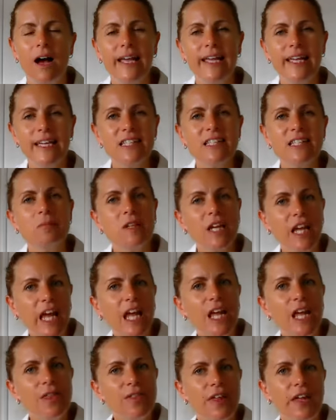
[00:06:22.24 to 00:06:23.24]
I guess some
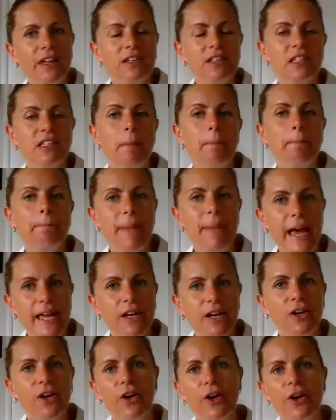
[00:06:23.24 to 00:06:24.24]
key things that
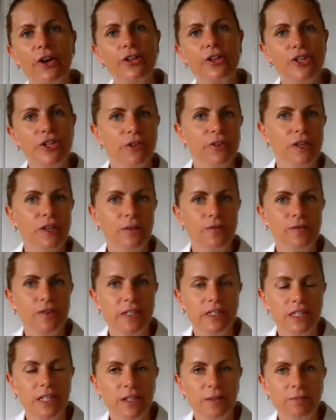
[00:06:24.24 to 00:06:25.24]
may occur during a
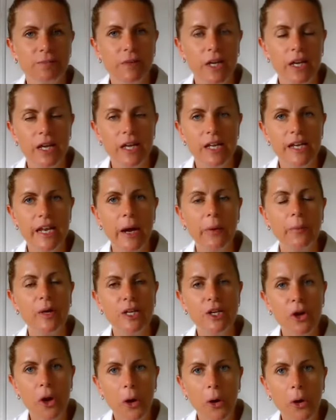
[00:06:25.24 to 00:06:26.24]
visit. Now,
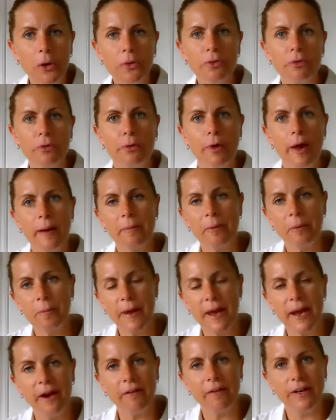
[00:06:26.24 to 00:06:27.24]
we know through our
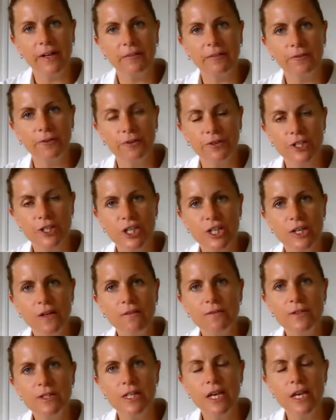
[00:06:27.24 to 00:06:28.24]
preparing for a
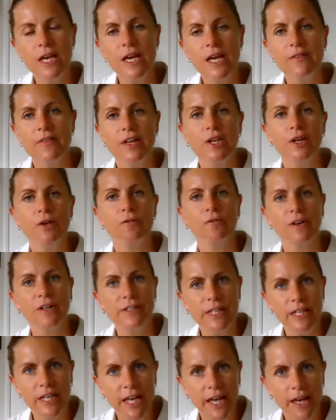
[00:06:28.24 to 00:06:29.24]
shift that you've
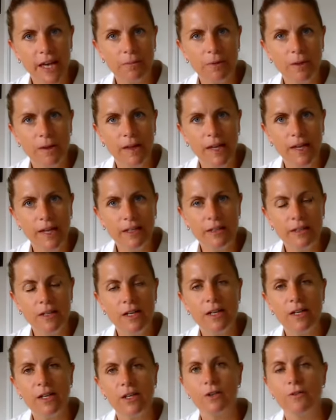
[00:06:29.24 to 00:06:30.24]
read the care plan,
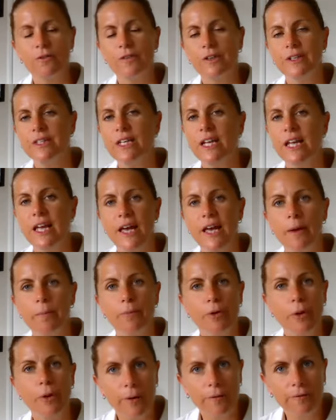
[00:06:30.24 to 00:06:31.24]
you've read the care
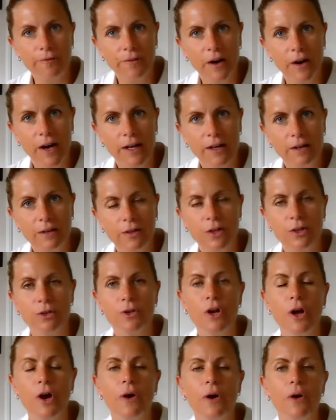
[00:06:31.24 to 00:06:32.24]
profile,
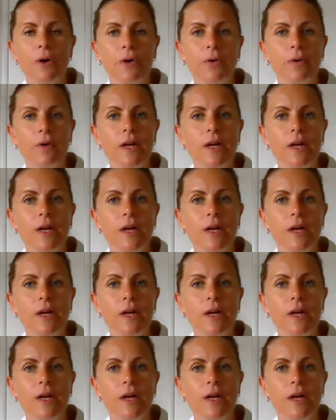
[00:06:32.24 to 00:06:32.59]
you know